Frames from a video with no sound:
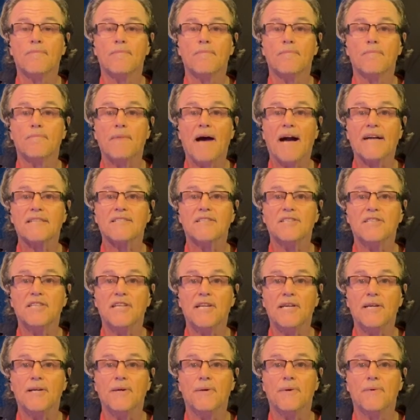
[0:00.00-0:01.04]
back to
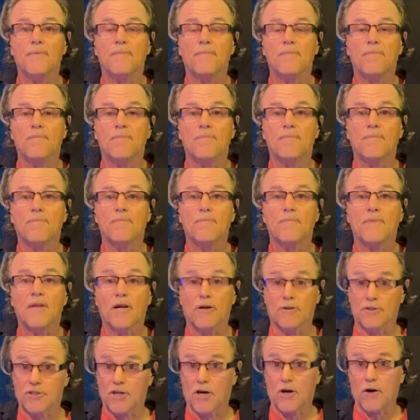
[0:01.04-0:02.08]
D.
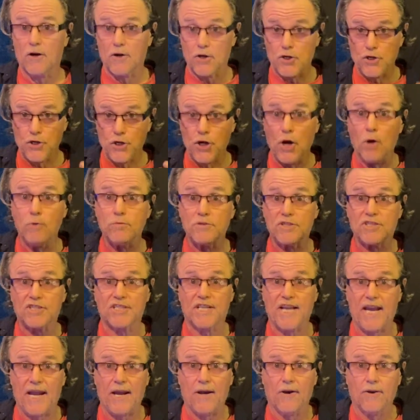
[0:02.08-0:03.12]
There's our note
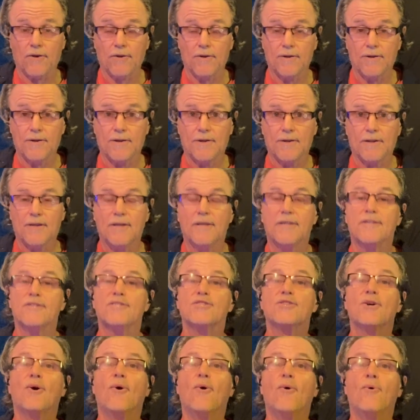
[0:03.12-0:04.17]
scale.
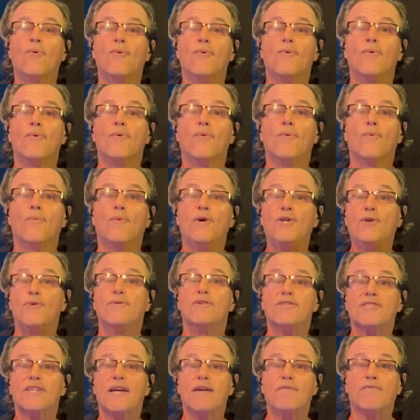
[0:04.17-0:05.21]
So we do the
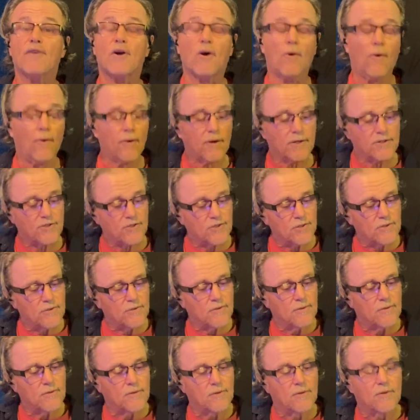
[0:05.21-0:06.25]
same for chords.
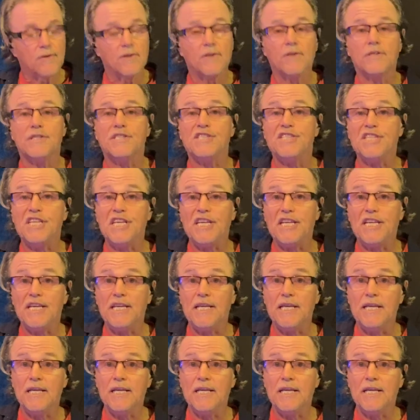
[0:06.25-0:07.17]
D